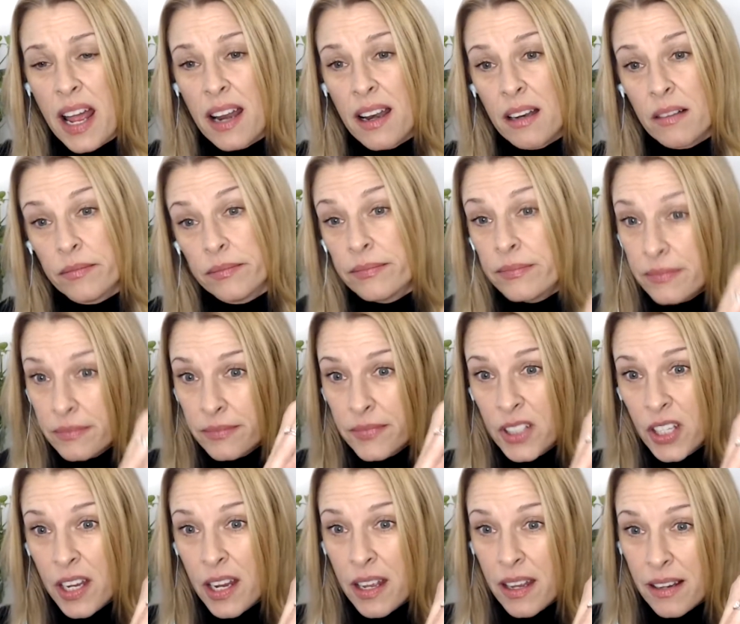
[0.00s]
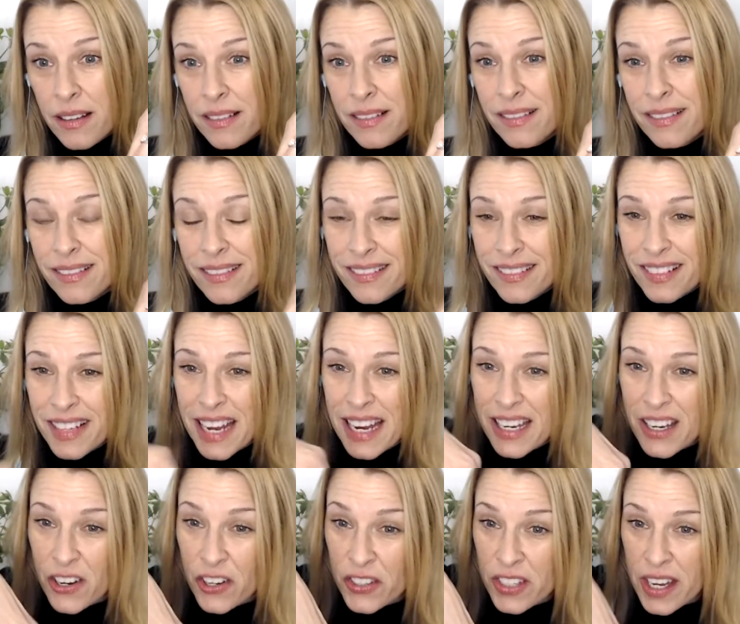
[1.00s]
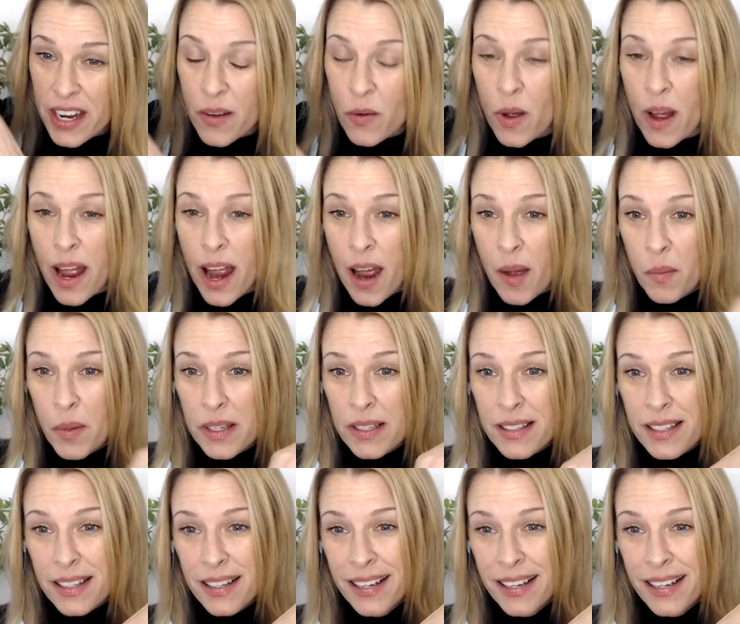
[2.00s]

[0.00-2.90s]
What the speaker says: And see it. Can you see what happens?